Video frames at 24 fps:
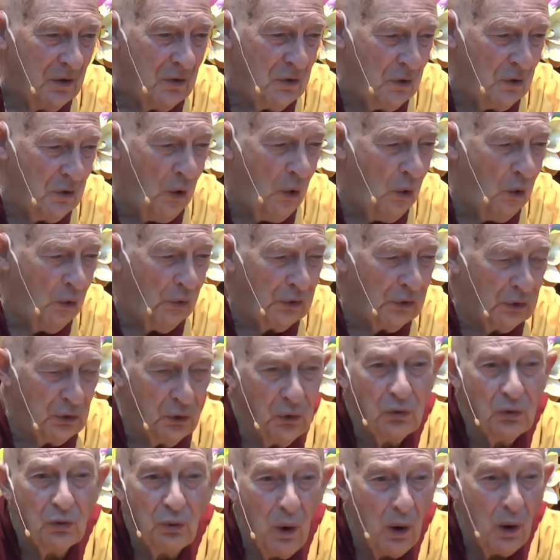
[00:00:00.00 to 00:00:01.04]
all the
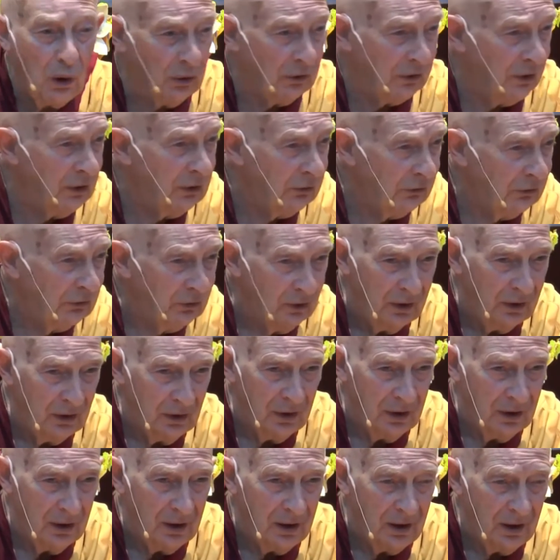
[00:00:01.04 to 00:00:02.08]
good qualities
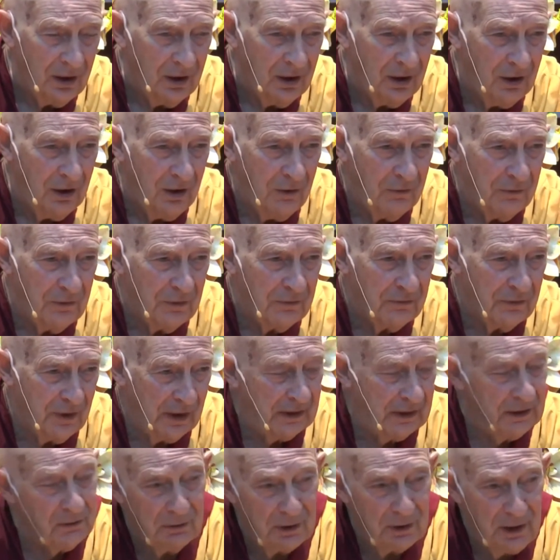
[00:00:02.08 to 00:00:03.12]
of the
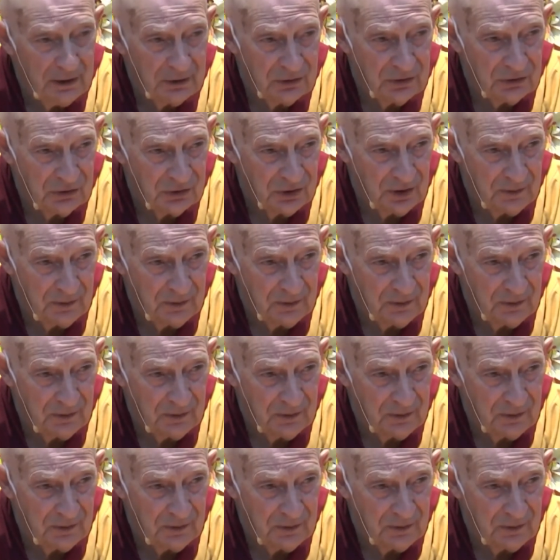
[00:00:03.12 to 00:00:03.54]
friendly relationship.